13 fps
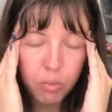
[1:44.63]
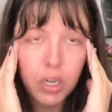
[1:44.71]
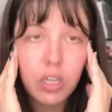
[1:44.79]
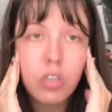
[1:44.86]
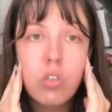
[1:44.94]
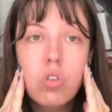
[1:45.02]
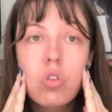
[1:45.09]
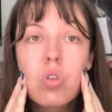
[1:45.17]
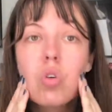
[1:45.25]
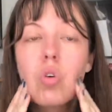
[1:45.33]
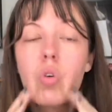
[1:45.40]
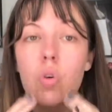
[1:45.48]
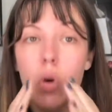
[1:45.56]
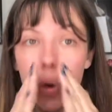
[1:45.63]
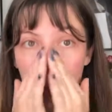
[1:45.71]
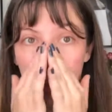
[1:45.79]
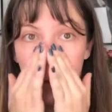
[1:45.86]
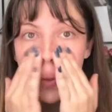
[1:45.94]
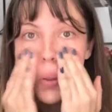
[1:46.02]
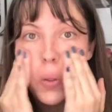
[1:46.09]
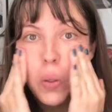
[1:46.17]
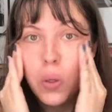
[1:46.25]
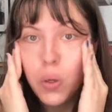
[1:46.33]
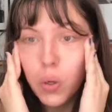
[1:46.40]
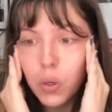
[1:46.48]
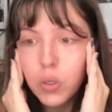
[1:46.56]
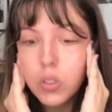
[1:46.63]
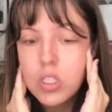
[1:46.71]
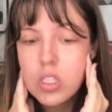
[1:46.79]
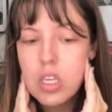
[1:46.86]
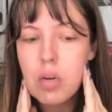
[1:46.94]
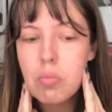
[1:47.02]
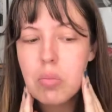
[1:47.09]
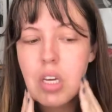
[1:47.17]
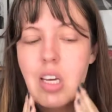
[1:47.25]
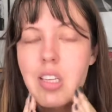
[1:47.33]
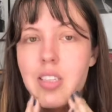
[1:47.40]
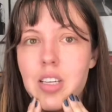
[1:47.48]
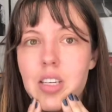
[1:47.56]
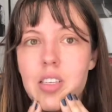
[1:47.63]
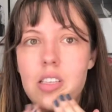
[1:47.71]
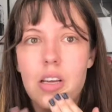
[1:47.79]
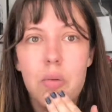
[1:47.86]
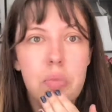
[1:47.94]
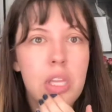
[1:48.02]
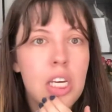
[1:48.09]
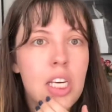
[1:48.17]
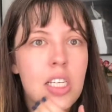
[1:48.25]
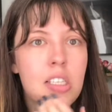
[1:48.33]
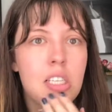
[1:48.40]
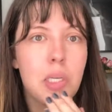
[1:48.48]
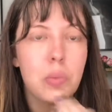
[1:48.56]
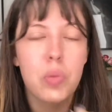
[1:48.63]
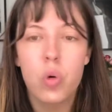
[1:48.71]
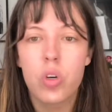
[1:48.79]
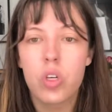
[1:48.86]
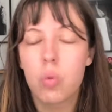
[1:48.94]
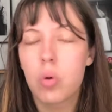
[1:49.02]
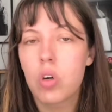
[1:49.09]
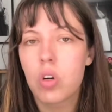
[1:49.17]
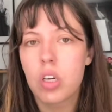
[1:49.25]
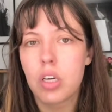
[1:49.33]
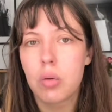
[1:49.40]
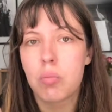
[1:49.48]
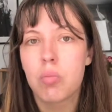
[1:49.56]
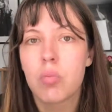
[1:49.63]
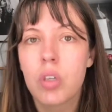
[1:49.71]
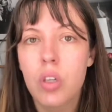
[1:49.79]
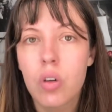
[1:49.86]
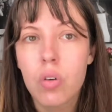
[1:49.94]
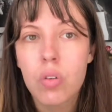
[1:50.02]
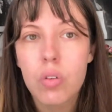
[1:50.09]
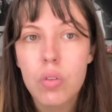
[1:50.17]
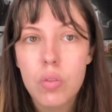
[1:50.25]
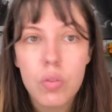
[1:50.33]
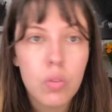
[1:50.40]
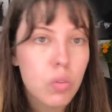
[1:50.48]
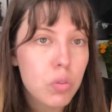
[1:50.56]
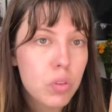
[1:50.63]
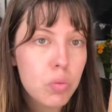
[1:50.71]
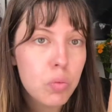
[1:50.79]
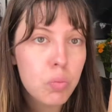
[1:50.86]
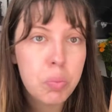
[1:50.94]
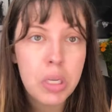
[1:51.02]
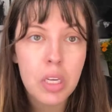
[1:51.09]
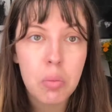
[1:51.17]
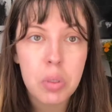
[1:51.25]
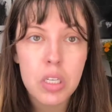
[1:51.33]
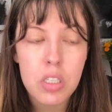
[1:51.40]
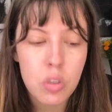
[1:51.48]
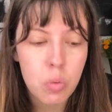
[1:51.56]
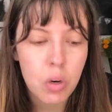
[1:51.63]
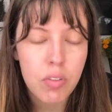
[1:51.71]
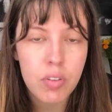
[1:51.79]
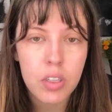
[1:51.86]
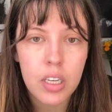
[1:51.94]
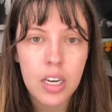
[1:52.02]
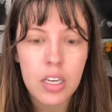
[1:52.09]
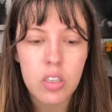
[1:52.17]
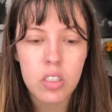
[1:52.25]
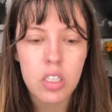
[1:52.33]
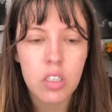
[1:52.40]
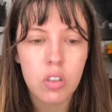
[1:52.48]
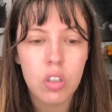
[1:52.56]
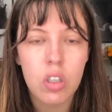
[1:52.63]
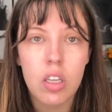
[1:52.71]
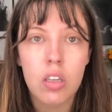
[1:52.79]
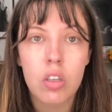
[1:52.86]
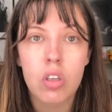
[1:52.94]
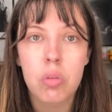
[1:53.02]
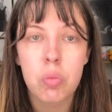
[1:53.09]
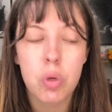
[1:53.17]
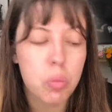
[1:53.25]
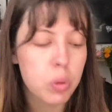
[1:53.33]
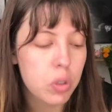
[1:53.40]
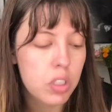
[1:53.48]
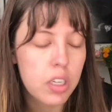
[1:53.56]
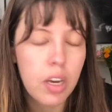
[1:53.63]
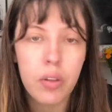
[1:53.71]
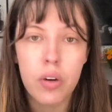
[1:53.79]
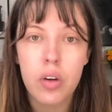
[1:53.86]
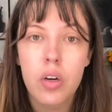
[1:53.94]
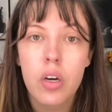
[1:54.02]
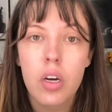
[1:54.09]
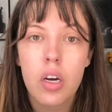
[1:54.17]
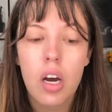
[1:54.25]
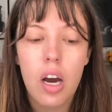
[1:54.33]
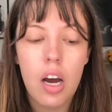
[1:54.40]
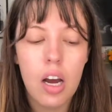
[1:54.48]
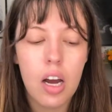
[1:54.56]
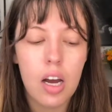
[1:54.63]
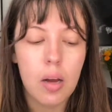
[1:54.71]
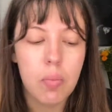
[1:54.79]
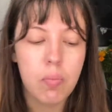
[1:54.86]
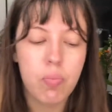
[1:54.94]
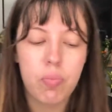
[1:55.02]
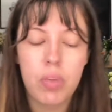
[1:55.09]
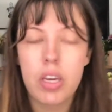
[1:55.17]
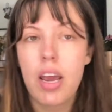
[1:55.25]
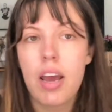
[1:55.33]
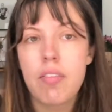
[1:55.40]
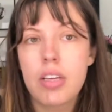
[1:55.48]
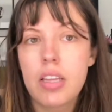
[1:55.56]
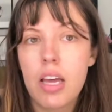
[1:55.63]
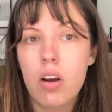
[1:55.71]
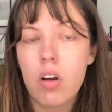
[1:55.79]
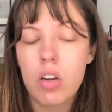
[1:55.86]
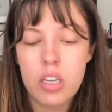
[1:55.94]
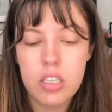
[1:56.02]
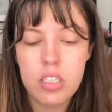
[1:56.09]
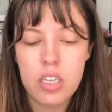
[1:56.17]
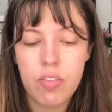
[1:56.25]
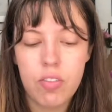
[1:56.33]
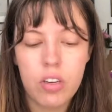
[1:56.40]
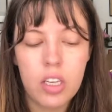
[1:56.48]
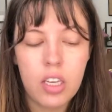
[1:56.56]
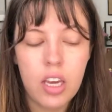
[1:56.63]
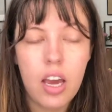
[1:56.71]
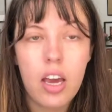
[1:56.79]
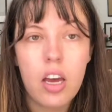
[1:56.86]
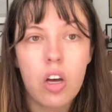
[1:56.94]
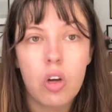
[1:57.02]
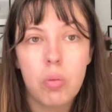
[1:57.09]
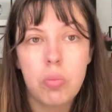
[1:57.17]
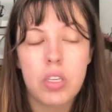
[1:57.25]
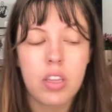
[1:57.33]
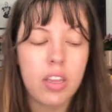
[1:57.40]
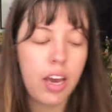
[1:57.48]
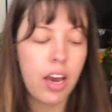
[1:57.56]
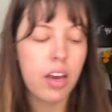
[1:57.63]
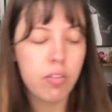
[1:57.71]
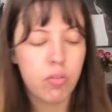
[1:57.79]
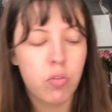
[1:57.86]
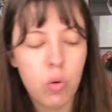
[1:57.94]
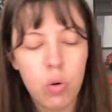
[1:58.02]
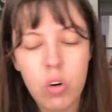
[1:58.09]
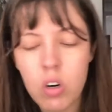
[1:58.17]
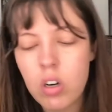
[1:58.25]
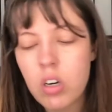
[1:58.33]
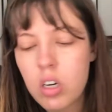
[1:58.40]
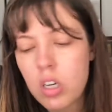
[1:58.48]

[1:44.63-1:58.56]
but I do some days need some things, and I'm going to work and I'm, you know, being places where I feel like I just need to look like a little more pulled together. And having that on has definitely helped that. For